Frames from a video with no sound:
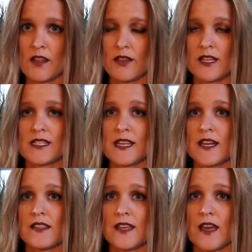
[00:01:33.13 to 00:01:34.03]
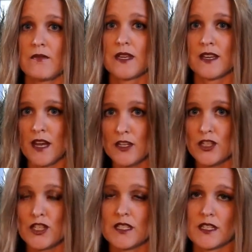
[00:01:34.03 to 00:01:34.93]
They decided that
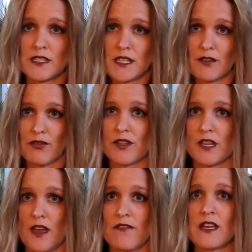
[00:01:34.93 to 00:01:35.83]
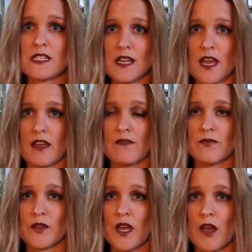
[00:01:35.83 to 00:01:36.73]
because she didn't sit for the
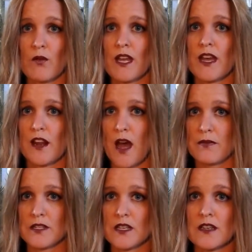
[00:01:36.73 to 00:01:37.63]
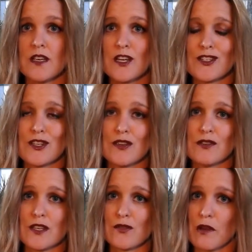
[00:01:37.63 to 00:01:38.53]
FSA, and we had opted to
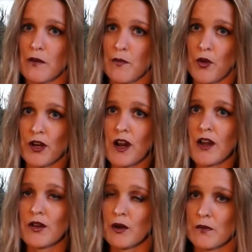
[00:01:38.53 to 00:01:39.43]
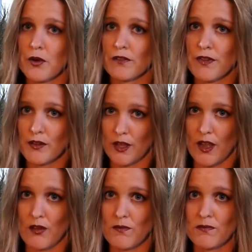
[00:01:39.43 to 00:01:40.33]
use either a report card or a
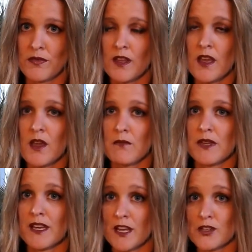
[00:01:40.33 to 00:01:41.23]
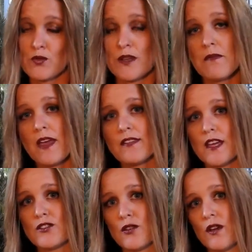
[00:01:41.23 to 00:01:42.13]
portfolio, because we made
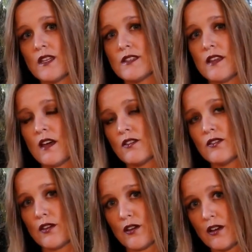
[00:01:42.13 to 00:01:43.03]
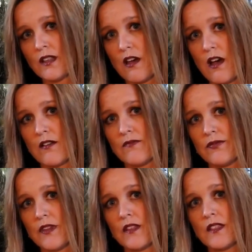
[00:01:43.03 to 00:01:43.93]
that choice under the current law,
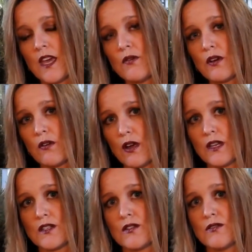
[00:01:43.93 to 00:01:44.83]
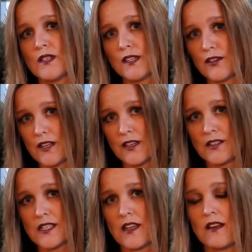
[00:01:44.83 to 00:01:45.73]
they were going to dig their
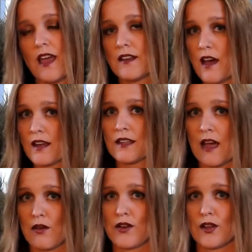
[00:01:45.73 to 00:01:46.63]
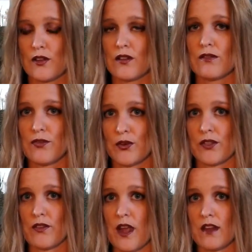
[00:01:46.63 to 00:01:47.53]
heels in and not allow her to go to the
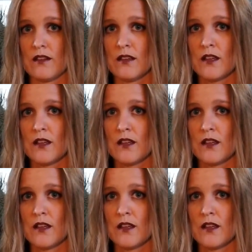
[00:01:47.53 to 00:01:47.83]
4th grade.